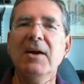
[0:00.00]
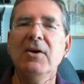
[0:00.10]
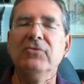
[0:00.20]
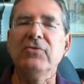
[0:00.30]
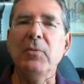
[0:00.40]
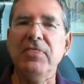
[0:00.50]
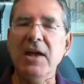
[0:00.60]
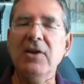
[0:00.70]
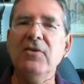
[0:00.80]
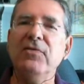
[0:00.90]
So I want to
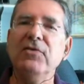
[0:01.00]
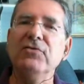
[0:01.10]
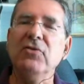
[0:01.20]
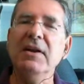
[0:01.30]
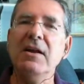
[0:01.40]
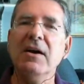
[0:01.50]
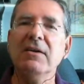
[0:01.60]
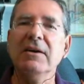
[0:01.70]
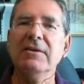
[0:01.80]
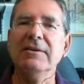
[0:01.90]
thank you for joining
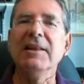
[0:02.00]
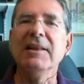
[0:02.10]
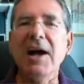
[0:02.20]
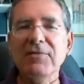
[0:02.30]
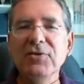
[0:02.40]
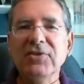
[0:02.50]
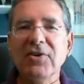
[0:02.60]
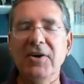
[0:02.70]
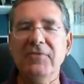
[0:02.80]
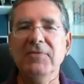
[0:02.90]
our live news
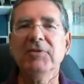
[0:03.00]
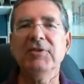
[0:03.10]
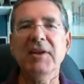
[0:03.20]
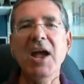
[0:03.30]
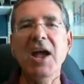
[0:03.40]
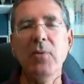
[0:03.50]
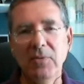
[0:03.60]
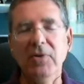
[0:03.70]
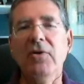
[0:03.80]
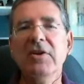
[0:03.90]
conference today. We're
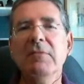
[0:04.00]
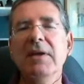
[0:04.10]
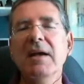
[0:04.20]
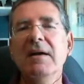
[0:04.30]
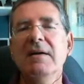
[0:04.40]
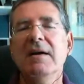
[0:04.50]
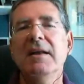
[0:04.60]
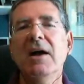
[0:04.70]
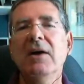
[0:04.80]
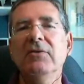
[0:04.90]
going to be
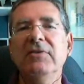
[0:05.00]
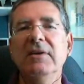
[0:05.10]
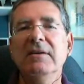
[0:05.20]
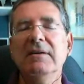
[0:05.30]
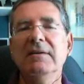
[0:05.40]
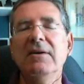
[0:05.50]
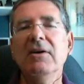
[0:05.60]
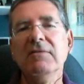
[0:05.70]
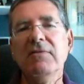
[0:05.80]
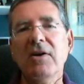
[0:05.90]
announcing all
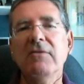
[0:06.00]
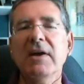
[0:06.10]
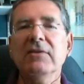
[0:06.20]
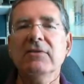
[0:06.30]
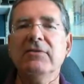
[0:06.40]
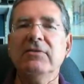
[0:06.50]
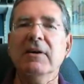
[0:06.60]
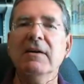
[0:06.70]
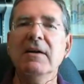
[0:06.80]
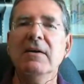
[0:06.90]
of our events
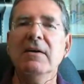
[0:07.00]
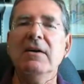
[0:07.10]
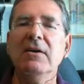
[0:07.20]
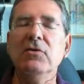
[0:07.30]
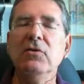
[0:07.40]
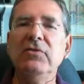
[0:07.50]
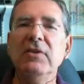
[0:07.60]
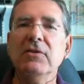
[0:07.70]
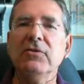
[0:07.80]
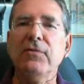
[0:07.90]
using
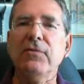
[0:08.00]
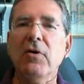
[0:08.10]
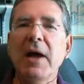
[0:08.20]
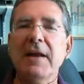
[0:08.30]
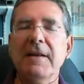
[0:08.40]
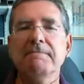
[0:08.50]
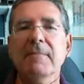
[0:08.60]
this format.